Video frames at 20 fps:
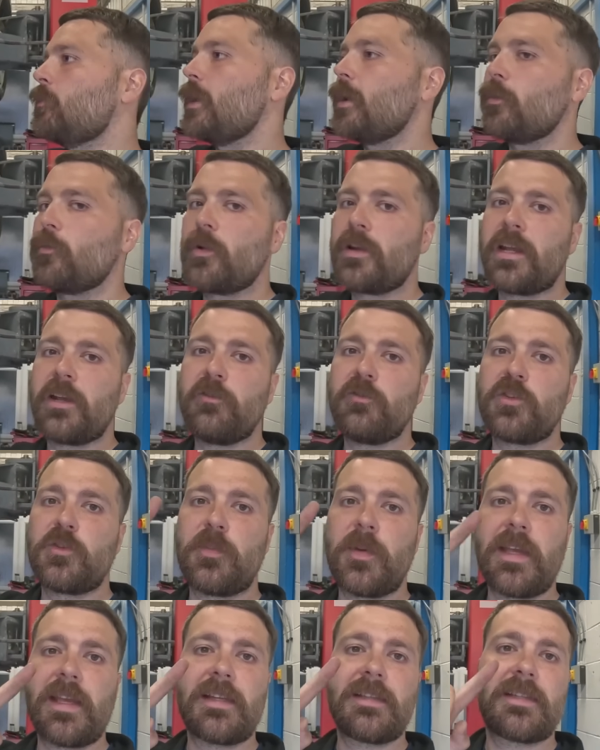Well, when I was
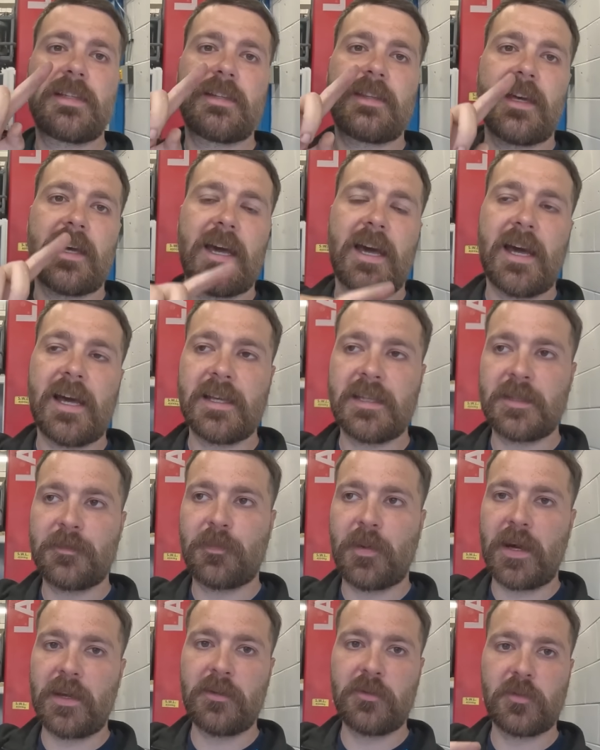speaking to the
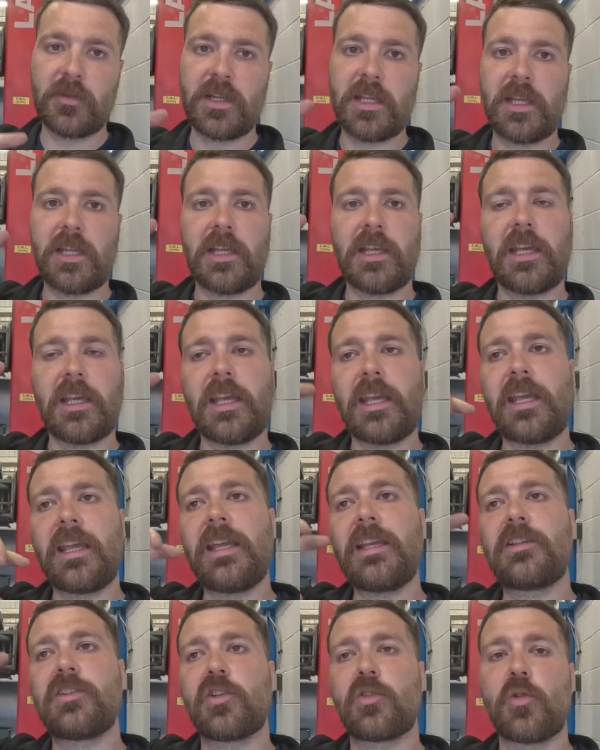husband, when
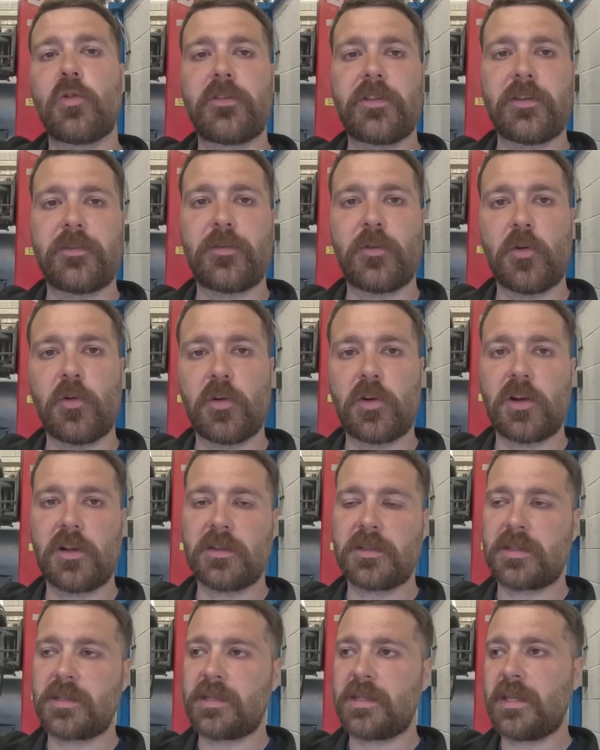he took over the phone
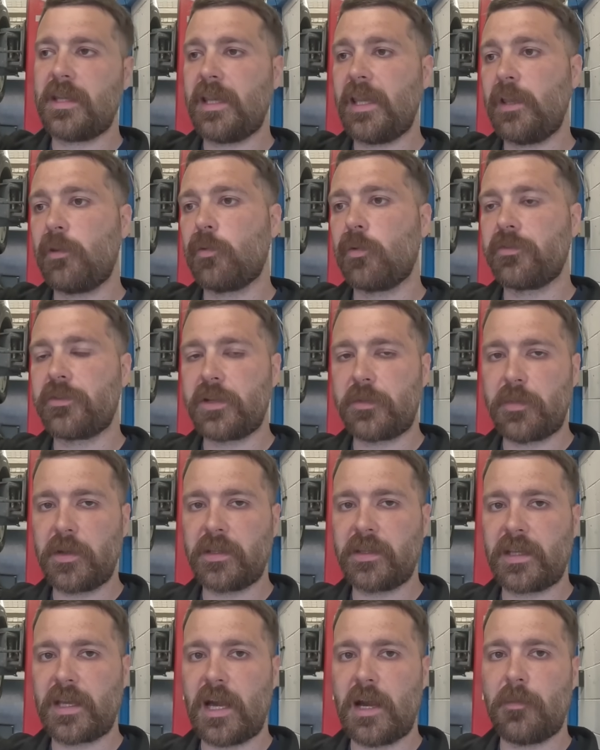calls because he wanted to
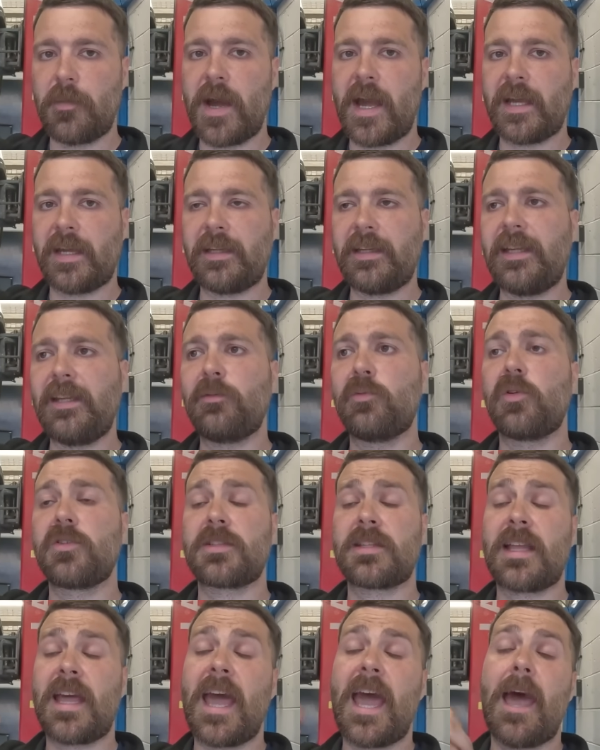bring the car back, and he
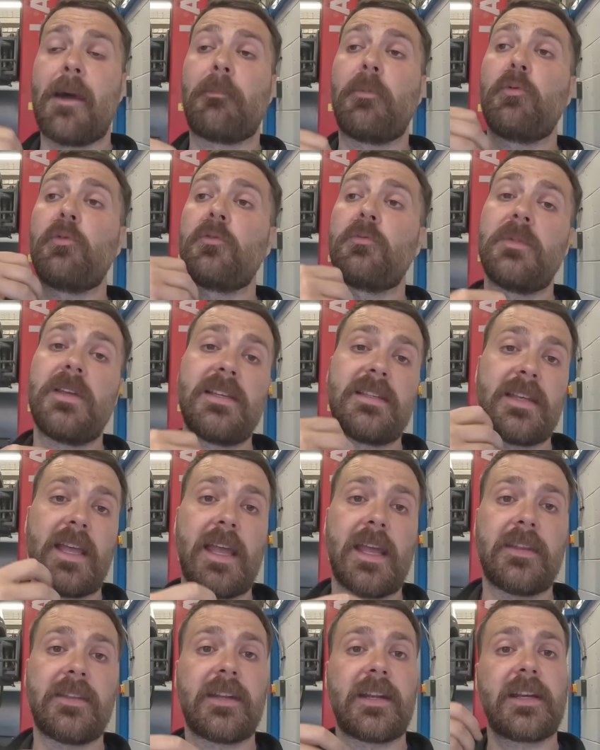wasn't happy with me
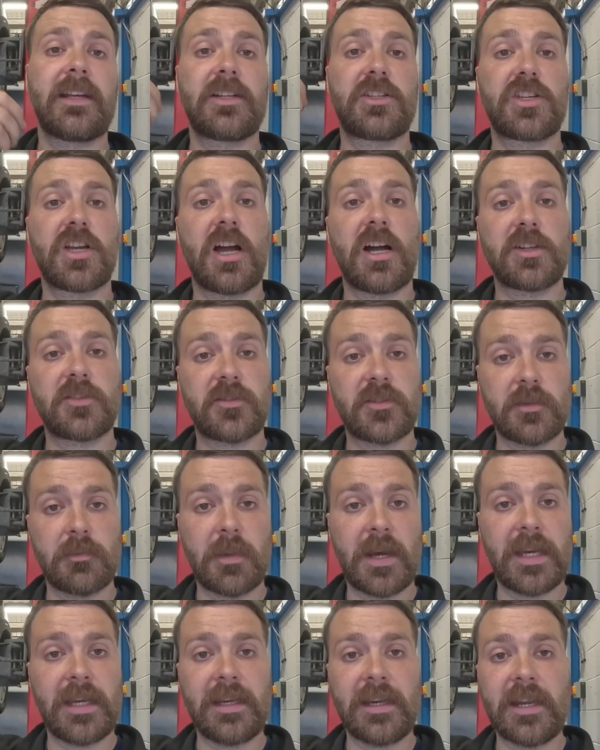saying that I could charge for the
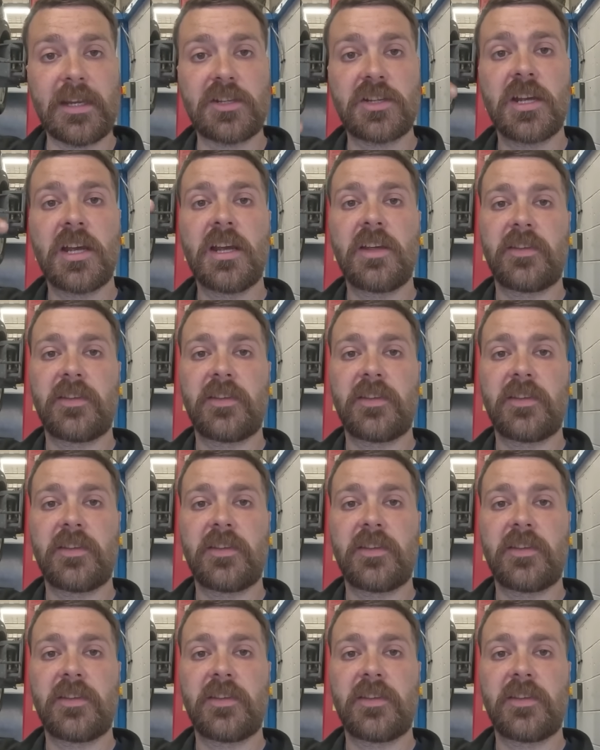mileage,